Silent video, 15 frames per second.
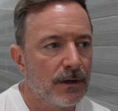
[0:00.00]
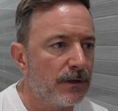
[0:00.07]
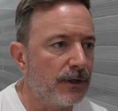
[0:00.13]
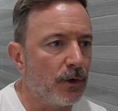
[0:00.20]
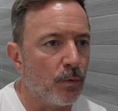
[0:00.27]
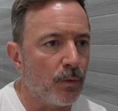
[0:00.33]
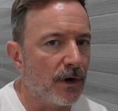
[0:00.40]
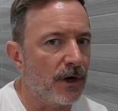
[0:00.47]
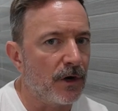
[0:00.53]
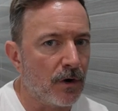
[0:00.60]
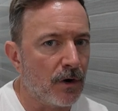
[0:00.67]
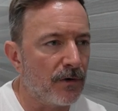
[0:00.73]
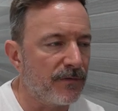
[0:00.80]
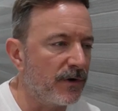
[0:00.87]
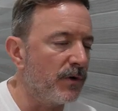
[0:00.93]
where you
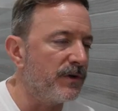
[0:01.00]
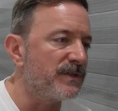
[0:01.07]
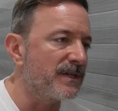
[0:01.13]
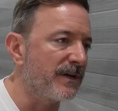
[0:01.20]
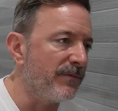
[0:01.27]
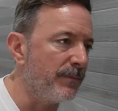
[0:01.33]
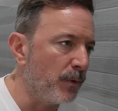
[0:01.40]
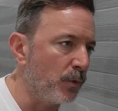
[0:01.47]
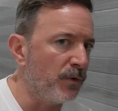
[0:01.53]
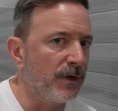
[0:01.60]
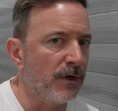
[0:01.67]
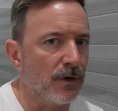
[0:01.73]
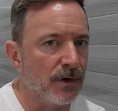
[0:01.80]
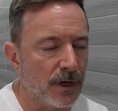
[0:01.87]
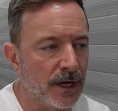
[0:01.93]
are, if you're inside a
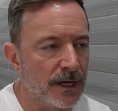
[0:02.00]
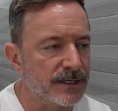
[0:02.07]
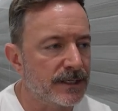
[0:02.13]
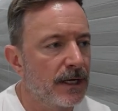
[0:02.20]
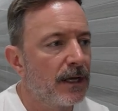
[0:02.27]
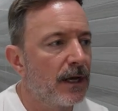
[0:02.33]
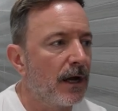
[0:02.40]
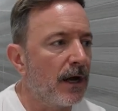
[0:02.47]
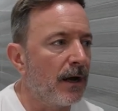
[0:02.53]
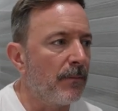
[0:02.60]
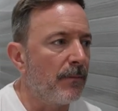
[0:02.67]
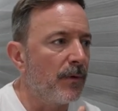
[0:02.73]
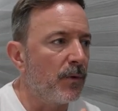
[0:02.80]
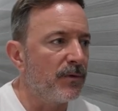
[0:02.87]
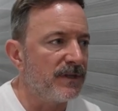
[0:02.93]
building or not.
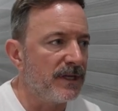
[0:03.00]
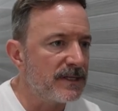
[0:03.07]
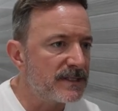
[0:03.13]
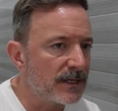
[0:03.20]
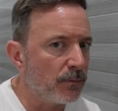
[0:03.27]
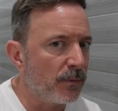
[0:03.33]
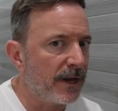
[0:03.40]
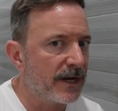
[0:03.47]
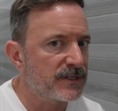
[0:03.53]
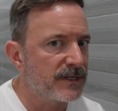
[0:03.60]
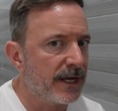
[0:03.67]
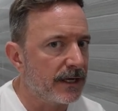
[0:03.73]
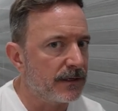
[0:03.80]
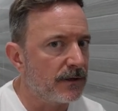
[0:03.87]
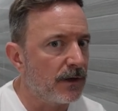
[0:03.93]
But with eSIM, we
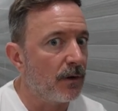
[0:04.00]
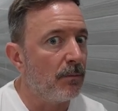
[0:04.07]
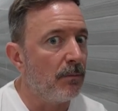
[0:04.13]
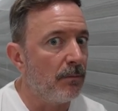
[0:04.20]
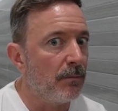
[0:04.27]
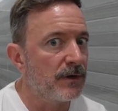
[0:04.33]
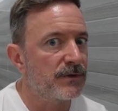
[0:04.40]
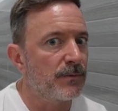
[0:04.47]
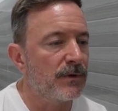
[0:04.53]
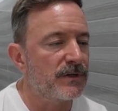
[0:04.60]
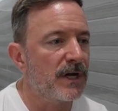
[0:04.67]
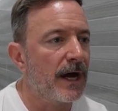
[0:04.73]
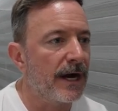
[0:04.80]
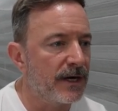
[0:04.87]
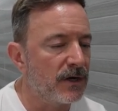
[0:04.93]
actually had much, much
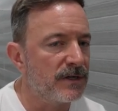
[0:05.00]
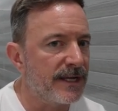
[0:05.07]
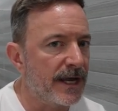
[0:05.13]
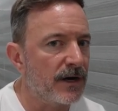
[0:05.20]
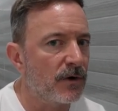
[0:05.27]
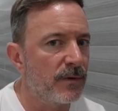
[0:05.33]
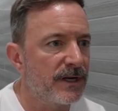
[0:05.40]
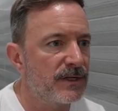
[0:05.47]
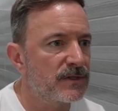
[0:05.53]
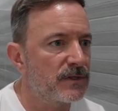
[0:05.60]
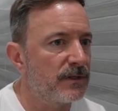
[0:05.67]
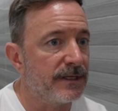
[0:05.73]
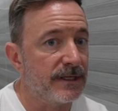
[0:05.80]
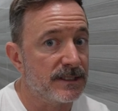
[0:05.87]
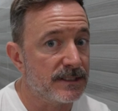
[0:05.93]
higher data rates
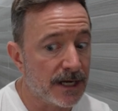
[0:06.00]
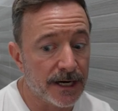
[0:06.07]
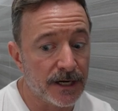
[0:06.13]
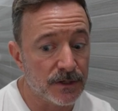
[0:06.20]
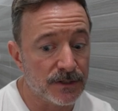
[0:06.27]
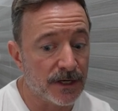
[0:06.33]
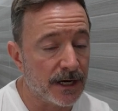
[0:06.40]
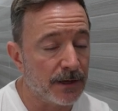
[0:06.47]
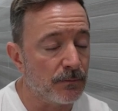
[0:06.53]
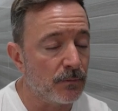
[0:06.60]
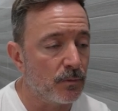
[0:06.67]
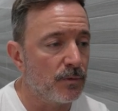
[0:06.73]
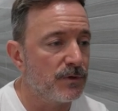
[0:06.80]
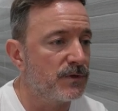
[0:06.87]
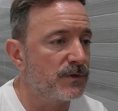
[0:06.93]
the entire time,
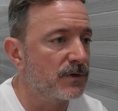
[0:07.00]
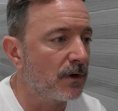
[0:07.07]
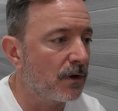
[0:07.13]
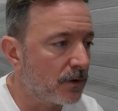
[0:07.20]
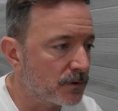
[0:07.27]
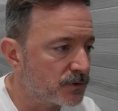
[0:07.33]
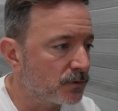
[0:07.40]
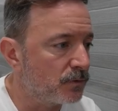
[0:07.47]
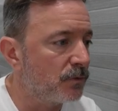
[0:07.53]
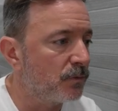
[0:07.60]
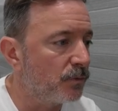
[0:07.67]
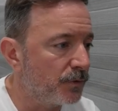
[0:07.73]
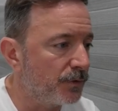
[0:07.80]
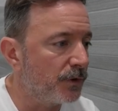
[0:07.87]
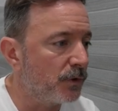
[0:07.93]
which is also
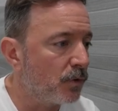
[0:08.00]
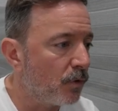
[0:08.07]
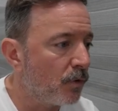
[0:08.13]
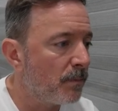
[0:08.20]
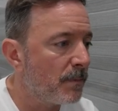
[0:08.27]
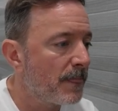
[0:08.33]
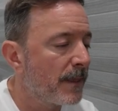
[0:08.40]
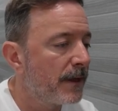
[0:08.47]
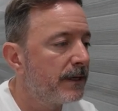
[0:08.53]
really cool.